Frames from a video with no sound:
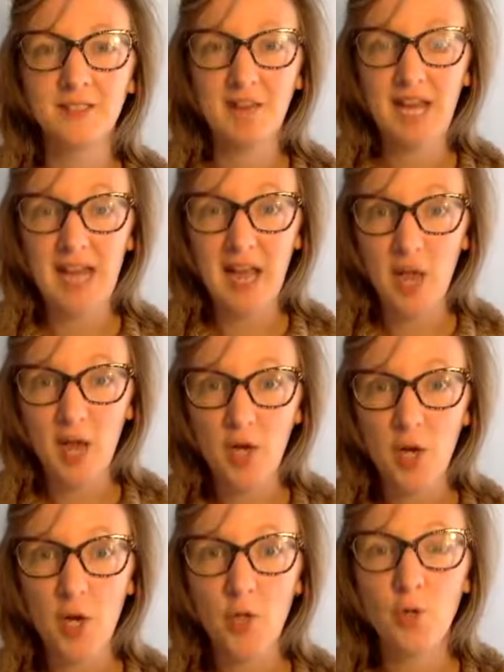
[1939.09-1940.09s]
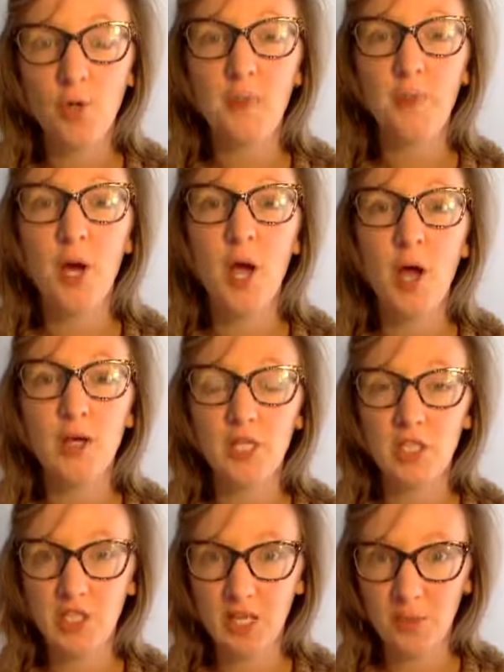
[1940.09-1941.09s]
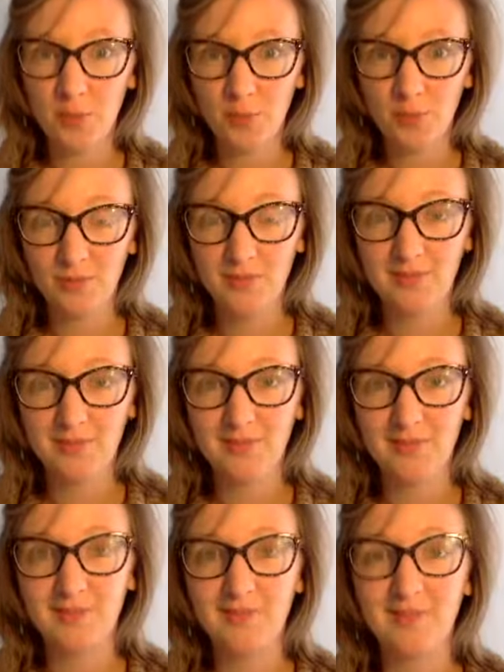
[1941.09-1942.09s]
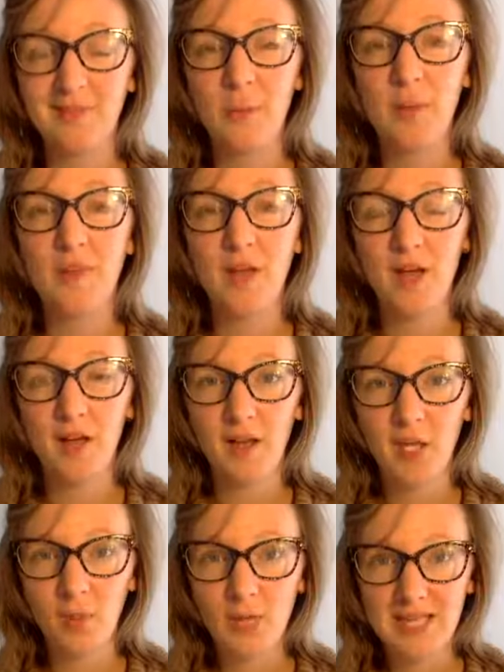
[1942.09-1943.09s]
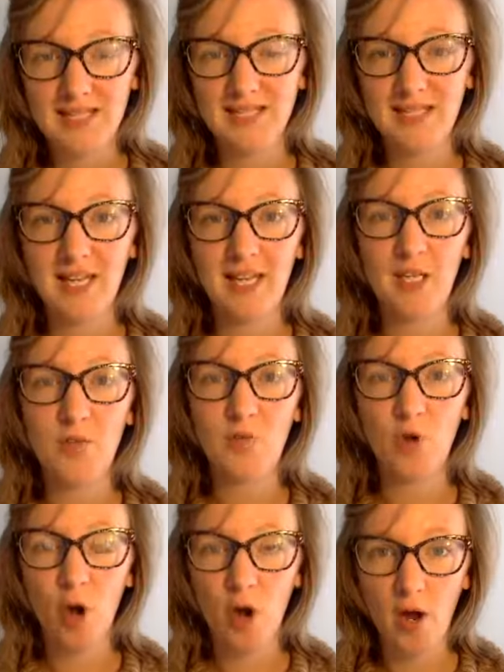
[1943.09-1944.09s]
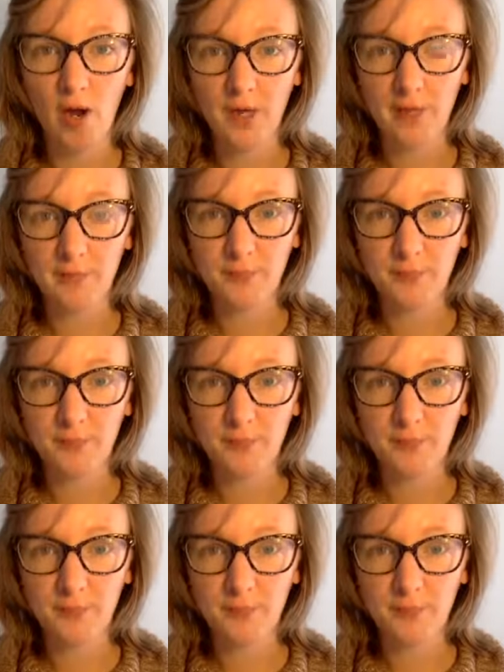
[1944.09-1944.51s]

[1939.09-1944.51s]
Right, let her know you're in partnership with her and you're listening and you've got her.